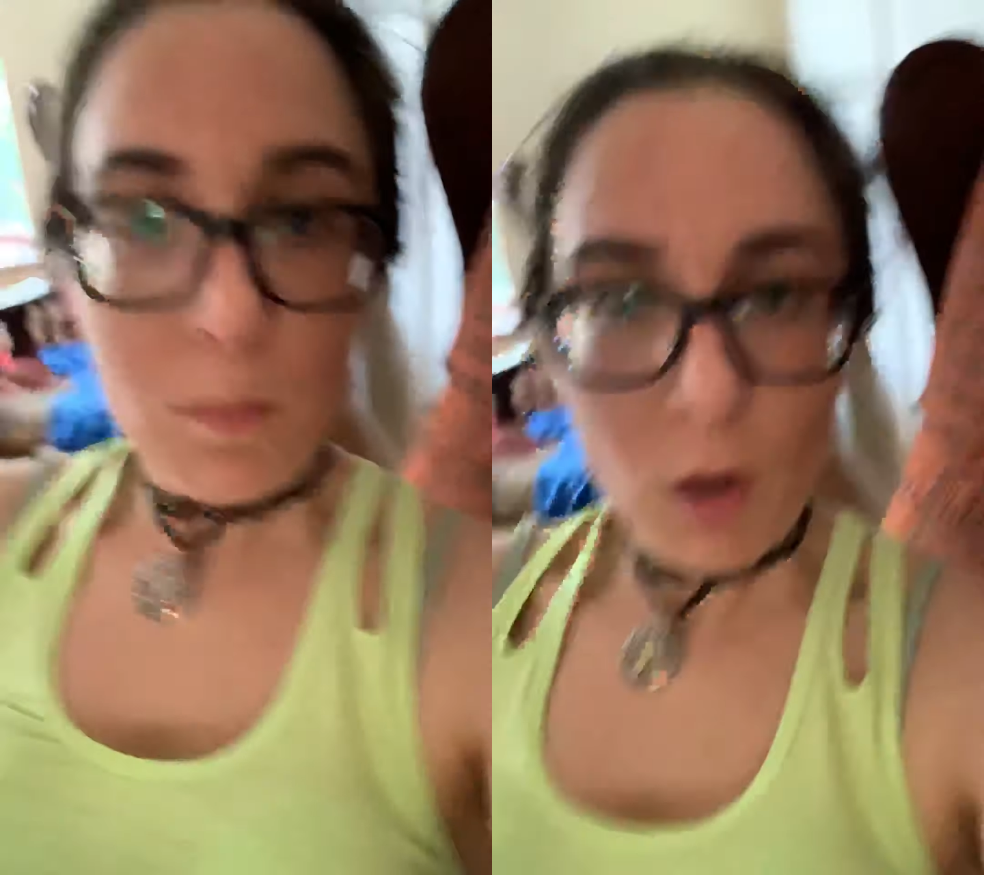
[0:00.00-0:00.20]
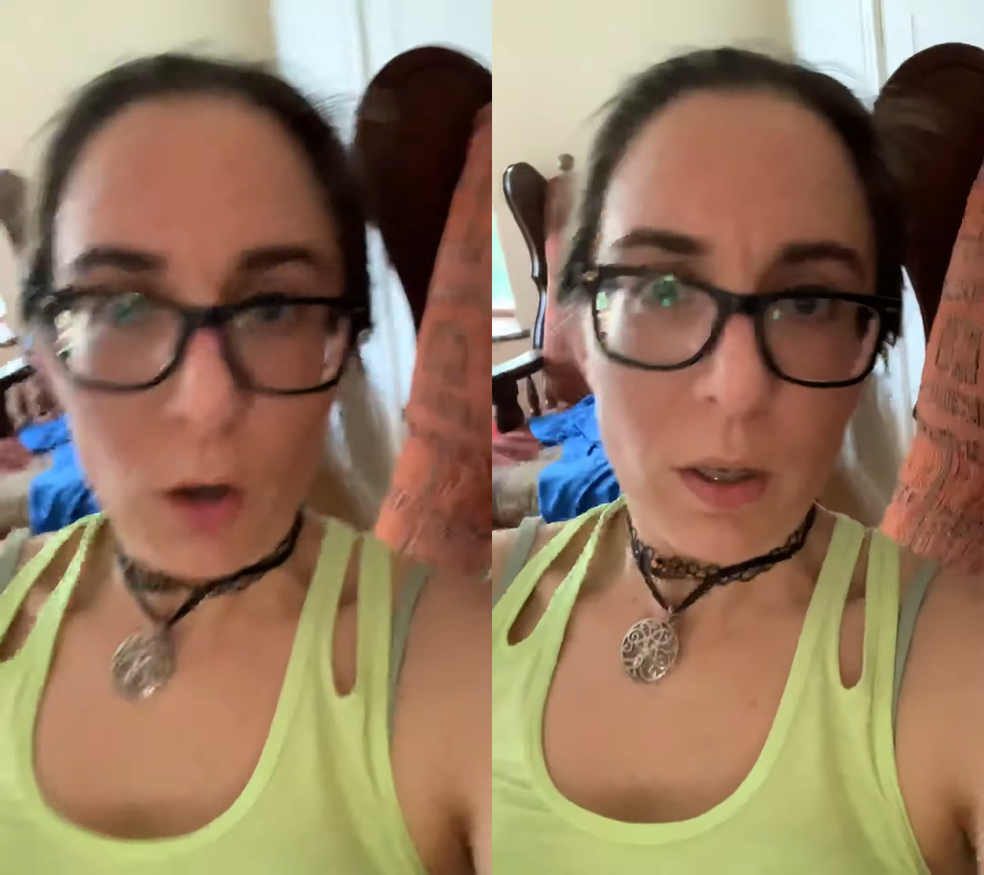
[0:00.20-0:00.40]

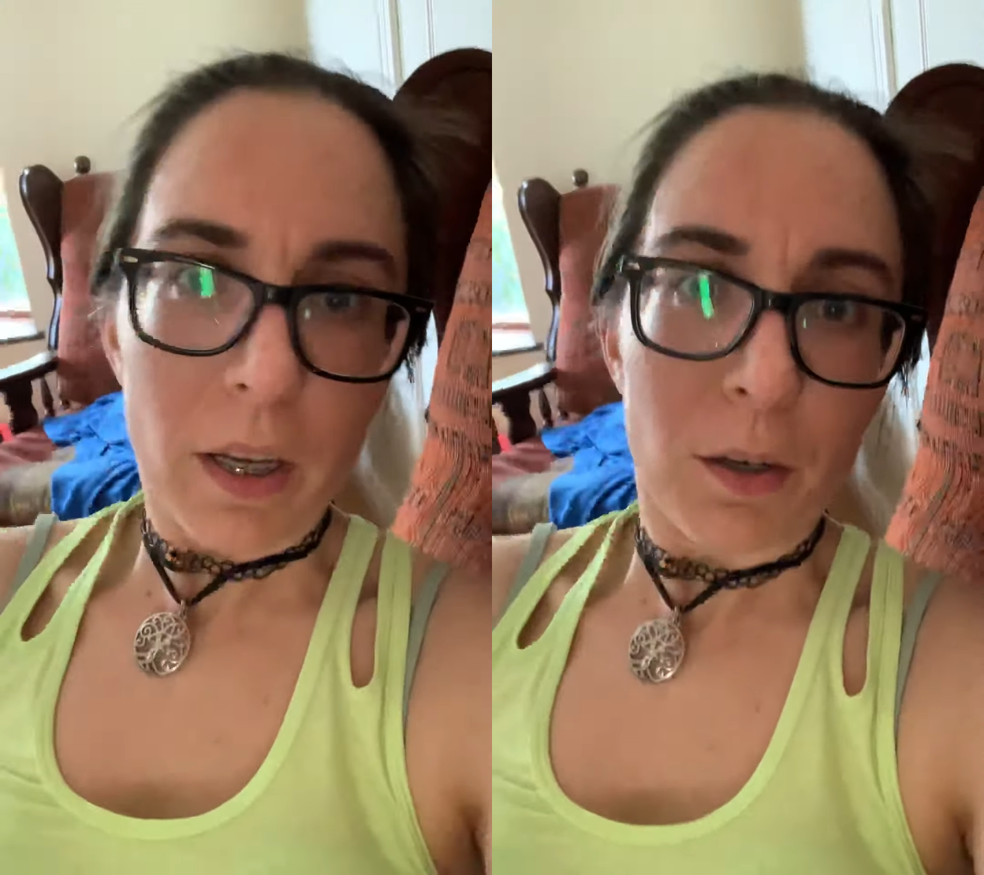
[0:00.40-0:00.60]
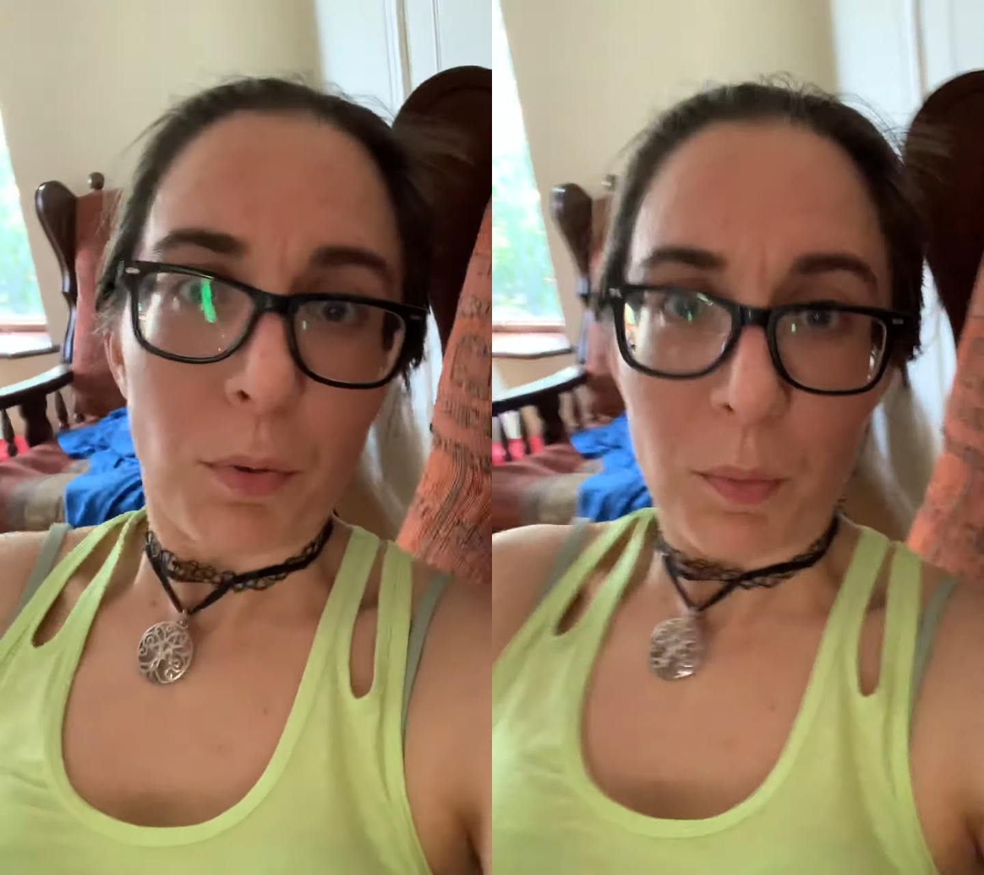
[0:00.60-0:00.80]
not only
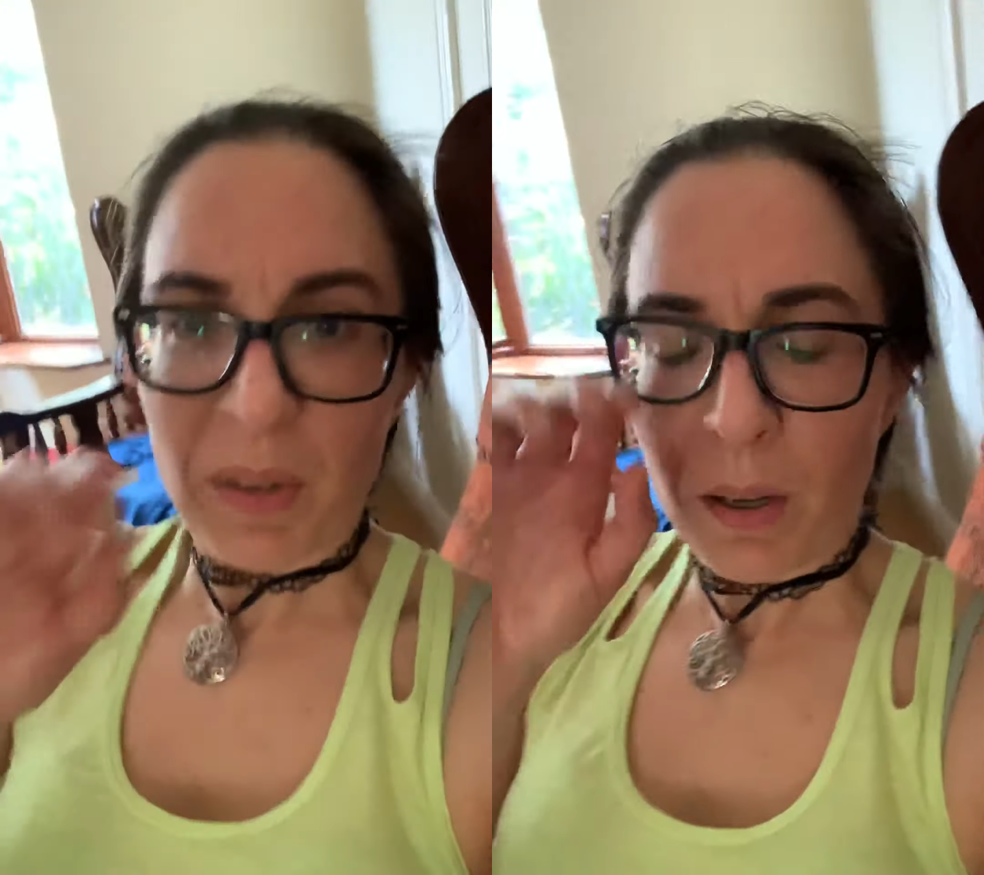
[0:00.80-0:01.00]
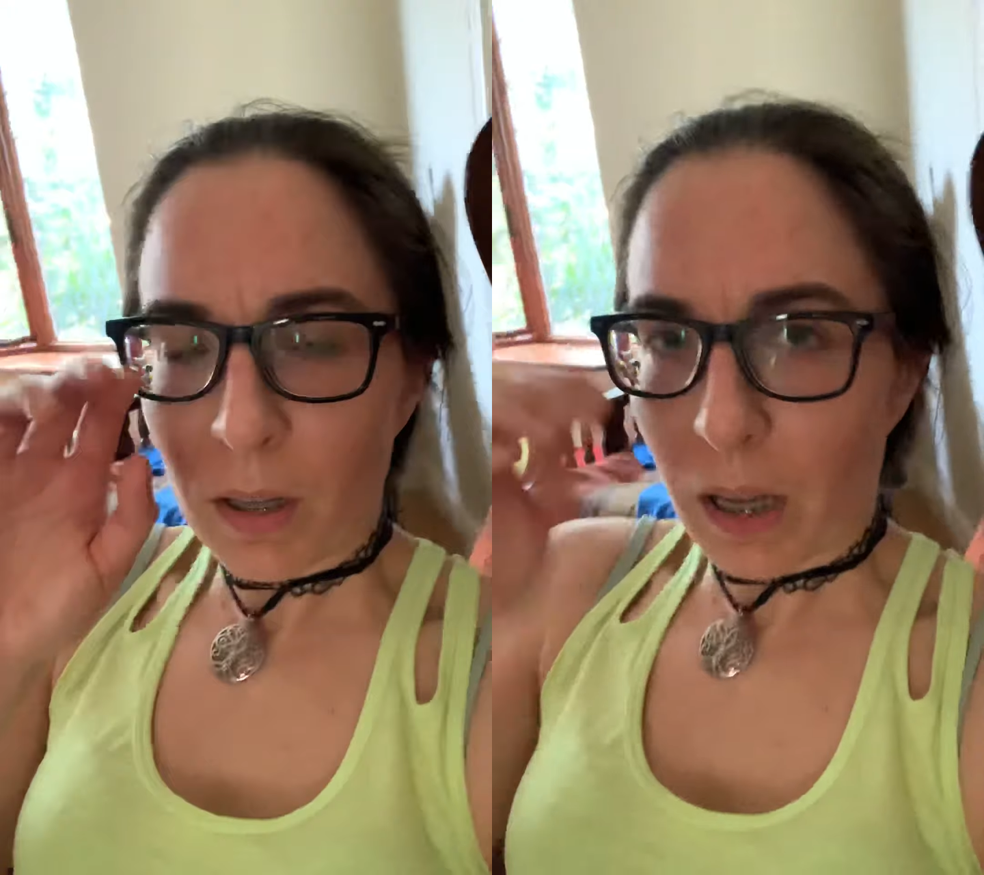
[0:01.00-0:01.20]

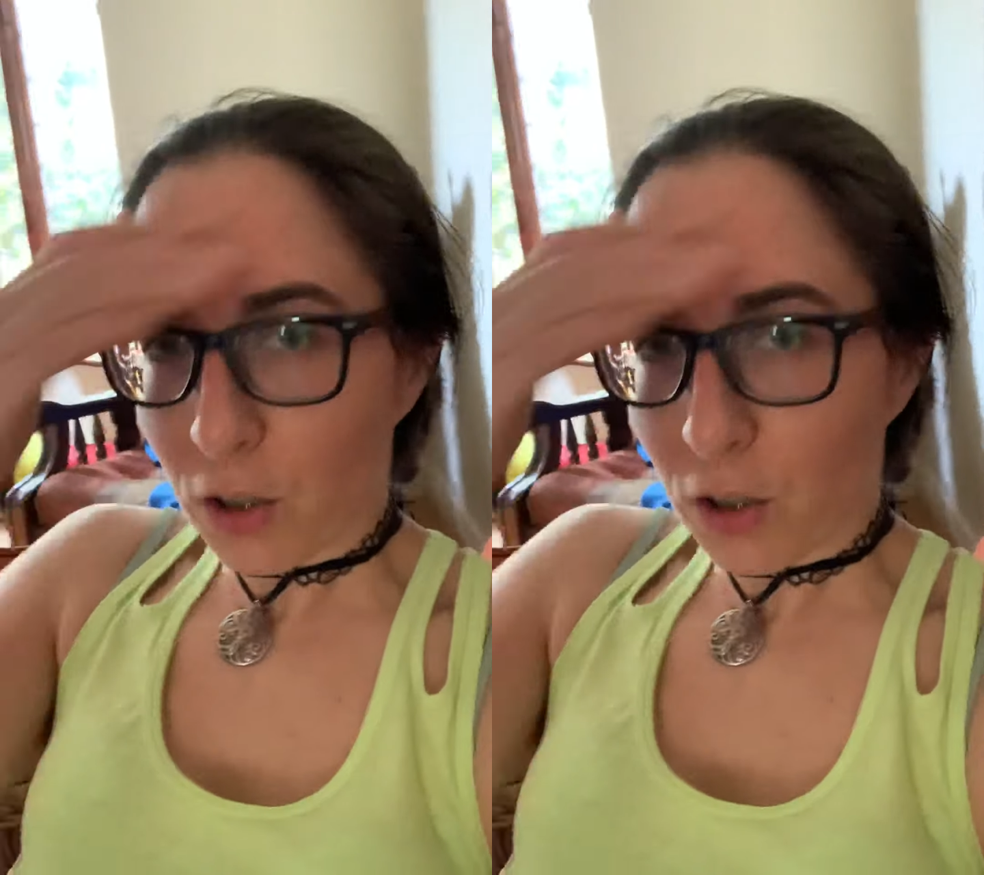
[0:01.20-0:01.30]
inappropriately clad,